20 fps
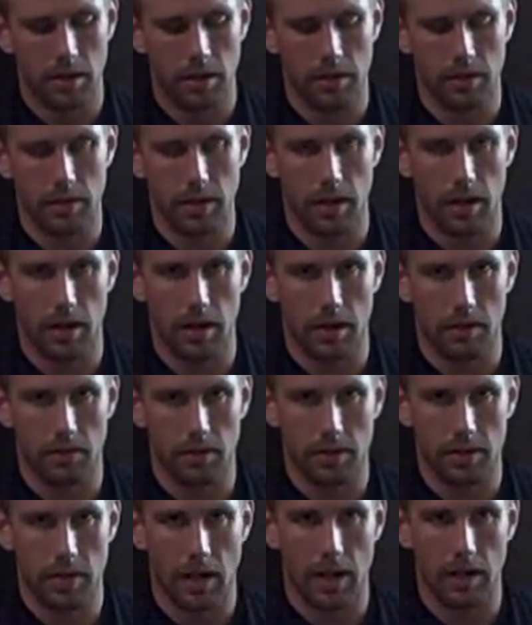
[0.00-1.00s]
Here's that
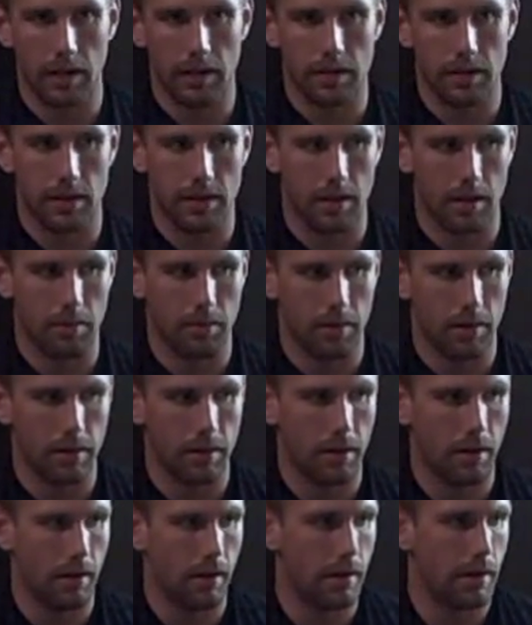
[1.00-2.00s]
awkward silence as I
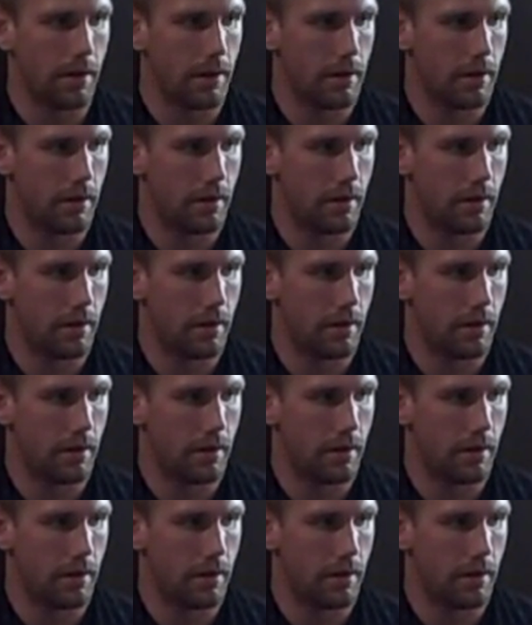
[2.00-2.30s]
breathe hard.